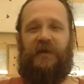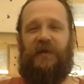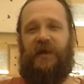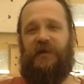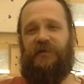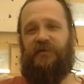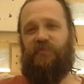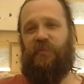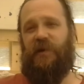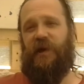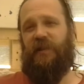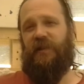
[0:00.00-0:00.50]

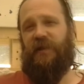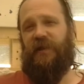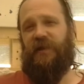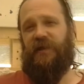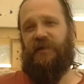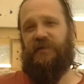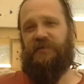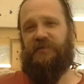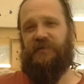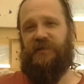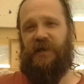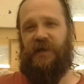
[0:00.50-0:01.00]
As well
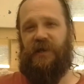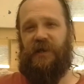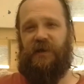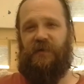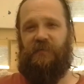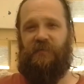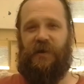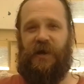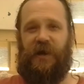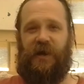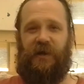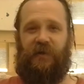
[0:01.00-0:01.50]
as
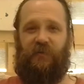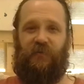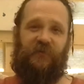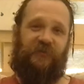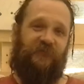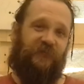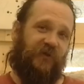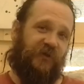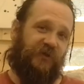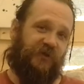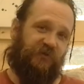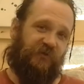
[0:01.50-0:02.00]
my
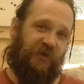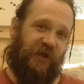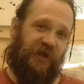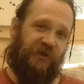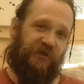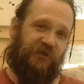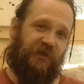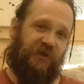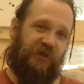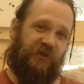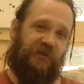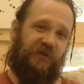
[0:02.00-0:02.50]

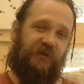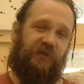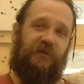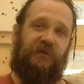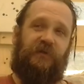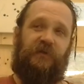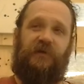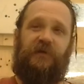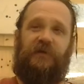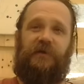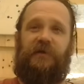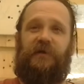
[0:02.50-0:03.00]
refrigeration,
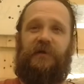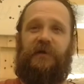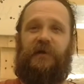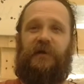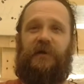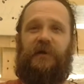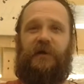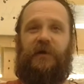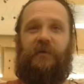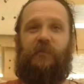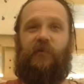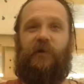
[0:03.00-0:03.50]

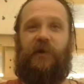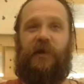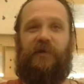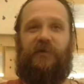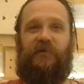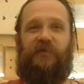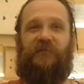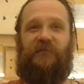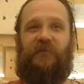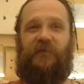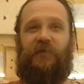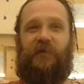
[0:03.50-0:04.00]
what I
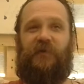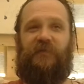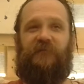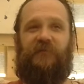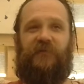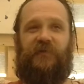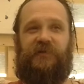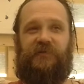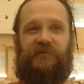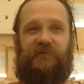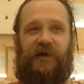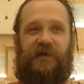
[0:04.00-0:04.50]
do for
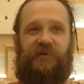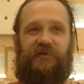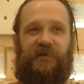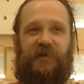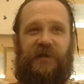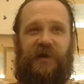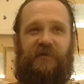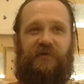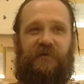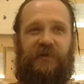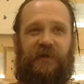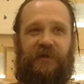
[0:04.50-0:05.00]

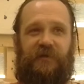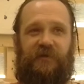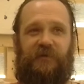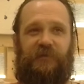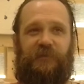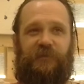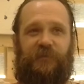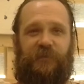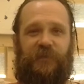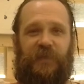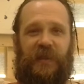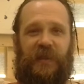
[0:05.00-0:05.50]
refrigeration out here.